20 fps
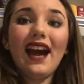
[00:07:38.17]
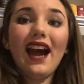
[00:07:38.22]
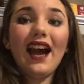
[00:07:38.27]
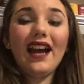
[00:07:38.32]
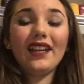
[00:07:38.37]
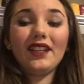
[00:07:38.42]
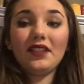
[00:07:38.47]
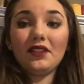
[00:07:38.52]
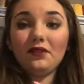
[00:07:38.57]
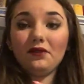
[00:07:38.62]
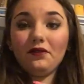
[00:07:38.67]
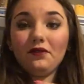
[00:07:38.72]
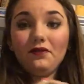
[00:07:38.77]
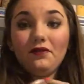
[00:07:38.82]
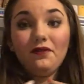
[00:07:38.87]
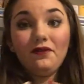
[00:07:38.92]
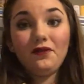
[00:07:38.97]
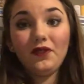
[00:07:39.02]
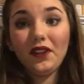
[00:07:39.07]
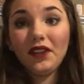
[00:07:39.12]
I can
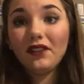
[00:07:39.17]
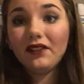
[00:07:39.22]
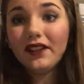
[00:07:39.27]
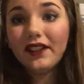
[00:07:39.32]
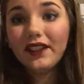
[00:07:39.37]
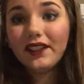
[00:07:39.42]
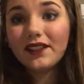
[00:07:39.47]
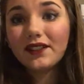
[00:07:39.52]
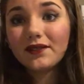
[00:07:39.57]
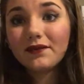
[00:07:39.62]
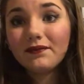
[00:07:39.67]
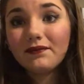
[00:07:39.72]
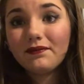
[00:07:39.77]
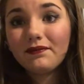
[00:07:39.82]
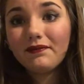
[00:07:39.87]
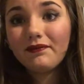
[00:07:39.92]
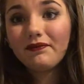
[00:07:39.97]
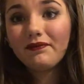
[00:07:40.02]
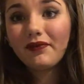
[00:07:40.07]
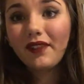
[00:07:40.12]
feel it.
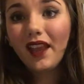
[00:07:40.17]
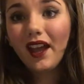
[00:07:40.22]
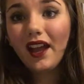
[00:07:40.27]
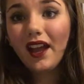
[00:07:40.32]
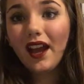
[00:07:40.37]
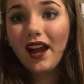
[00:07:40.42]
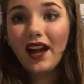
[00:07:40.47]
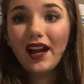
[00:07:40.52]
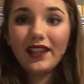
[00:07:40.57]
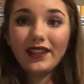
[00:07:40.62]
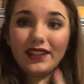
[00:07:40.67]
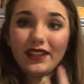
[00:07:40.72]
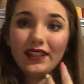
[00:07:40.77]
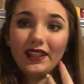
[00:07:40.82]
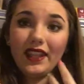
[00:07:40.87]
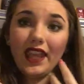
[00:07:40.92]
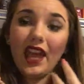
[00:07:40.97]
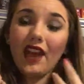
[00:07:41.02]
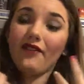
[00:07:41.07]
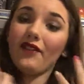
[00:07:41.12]
I
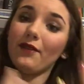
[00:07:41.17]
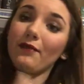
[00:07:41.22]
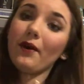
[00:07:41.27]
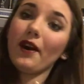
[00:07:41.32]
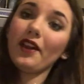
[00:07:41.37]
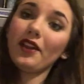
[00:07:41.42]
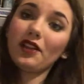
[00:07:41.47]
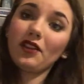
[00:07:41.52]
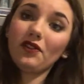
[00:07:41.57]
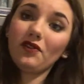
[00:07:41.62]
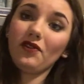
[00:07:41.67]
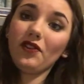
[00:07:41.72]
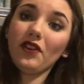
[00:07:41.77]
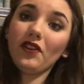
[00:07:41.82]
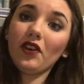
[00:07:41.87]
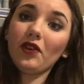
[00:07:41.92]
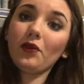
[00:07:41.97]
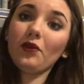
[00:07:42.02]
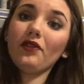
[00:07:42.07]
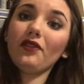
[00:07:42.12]
think everybody could
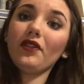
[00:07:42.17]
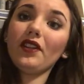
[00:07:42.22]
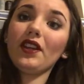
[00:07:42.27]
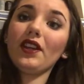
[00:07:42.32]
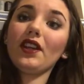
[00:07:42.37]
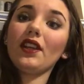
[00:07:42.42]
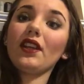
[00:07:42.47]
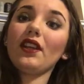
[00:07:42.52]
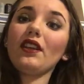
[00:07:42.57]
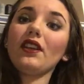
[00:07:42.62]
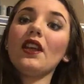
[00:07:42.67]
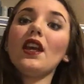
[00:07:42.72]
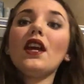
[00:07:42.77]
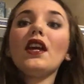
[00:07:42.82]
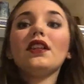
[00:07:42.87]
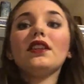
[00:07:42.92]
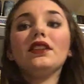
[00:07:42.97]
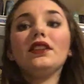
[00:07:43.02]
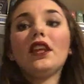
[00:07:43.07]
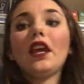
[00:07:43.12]
feel it when reading it.
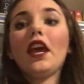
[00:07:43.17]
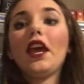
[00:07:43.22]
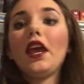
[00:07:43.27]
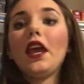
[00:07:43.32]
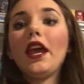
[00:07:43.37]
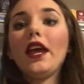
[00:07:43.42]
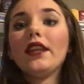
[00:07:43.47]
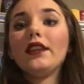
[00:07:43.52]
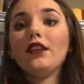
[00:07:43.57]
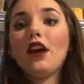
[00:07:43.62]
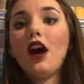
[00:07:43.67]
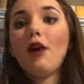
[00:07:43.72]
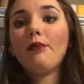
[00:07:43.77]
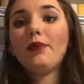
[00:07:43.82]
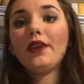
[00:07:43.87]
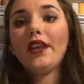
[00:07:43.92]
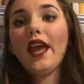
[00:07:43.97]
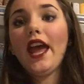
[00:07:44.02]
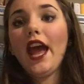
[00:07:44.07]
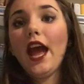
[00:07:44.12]
Day had
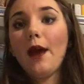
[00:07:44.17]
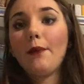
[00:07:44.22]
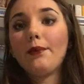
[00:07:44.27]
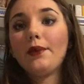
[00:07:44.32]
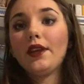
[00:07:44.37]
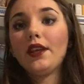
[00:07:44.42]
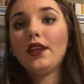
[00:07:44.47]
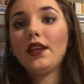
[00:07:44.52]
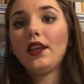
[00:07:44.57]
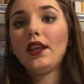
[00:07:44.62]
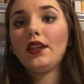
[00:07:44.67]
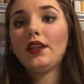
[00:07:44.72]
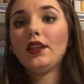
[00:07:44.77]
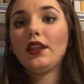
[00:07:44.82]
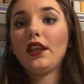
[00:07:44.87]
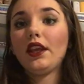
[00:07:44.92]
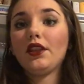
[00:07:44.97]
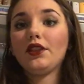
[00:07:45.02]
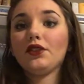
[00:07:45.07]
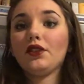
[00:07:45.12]
not been happy, and
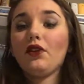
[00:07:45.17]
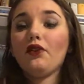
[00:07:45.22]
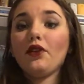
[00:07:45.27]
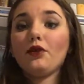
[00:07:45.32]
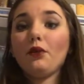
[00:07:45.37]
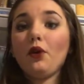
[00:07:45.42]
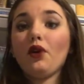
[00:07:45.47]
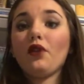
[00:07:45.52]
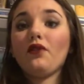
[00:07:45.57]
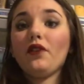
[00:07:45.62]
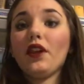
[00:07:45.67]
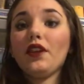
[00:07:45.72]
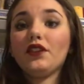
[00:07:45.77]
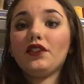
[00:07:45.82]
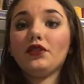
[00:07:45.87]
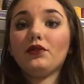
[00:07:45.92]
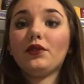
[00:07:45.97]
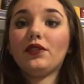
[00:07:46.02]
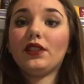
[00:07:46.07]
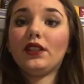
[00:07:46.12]
Day's only
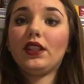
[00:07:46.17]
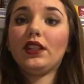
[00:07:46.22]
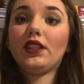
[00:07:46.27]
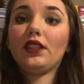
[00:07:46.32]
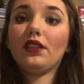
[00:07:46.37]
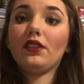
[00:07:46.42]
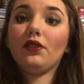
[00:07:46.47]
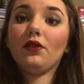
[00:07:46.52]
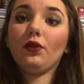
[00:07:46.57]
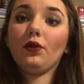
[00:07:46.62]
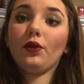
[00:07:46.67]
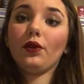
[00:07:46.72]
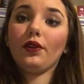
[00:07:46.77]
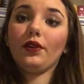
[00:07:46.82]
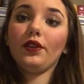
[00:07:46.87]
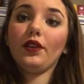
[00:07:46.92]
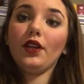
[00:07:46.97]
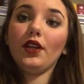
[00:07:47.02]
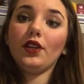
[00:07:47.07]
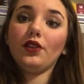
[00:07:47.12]
motivation was Eden
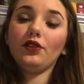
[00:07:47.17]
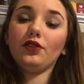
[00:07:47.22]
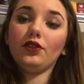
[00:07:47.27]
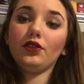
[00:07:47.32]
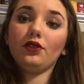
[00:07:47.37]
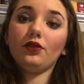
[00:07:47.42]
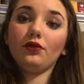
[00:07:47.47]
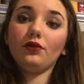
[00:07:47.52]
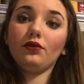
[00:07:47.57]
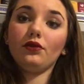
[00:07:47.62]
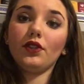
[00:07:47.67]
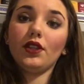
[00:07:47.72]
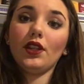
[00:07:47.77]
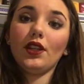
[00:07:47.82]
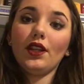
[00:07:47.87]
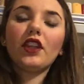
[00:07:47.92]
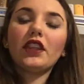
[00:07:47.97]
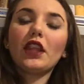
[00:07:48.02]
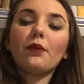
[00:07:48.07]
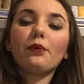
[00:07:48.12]
or June.
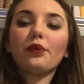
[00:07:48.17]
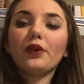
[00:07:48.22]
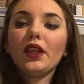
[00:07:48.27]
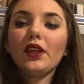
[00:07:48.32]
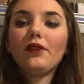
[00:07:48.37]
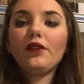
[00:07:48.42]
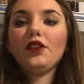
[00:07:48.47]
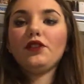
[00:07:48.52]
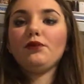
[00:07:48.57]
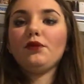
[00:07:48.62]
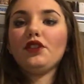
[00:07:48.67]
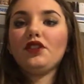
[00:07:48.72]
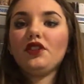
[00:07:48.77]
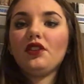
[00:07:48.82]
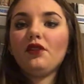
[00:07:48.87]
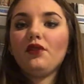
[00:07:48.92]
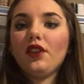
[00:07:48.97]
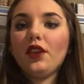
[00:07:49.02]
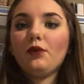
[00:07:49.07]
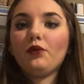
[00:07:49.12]
He had that previous
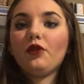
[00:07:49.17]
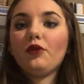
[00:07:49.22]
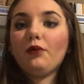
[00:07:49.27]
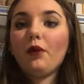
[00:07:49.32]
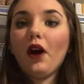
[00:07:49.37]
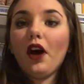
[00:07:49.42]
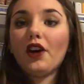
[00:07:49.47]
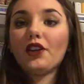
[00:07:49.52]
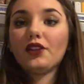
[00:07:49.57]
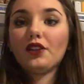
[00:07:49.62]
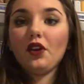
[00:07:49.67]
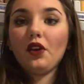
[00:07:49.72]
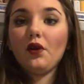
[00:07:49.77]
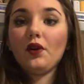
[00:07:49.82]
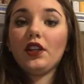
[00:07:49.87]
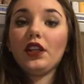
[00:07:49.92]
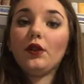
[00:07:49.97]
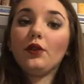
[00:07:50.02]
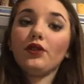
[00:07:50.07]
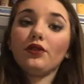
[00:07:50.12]
mission of him with Pasco,
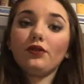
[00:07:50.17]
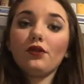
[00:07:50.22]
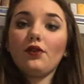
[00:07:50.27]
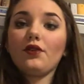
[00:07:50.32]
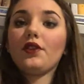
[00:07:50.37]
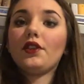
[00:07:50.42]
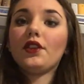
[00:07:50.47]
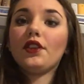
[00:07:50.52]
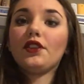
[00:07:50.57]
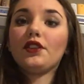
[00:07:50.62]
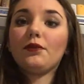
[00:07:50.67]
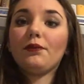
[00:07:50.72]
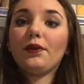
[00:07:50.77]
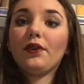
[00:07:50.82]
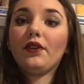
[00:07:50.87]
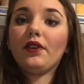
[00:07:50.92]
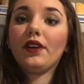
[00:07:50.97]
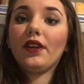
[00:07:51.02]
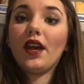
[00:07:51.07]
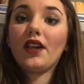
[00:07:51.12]
and he was losing his
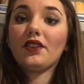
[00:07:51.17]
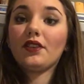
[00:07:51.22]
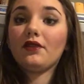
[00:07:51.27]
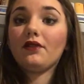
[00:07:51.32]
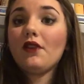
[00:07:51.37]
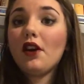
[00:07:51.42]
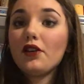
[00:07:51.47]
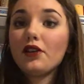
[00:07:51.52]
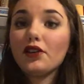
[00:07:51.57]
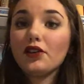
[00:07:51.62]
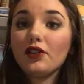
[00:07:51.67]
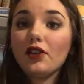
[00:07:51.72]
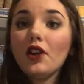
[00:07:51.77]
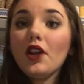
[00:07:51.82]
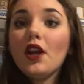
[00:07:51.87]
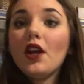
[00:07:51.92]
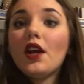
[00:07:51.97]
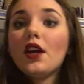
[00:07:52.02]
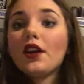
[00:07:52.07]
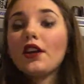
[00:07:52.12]
ability as a runner
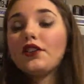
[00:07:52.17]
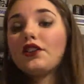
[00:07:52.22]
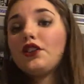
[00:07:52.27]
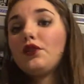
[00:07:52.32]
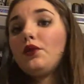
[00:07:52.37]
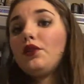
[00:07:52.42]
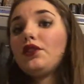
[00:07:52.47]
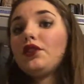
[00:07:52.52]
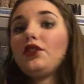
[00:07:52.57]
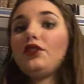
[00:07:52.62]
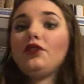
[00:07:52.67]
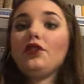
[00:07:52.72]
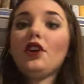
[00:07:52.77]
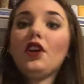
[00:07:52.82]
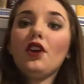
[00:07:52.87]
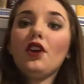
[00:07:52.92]
because he wasn't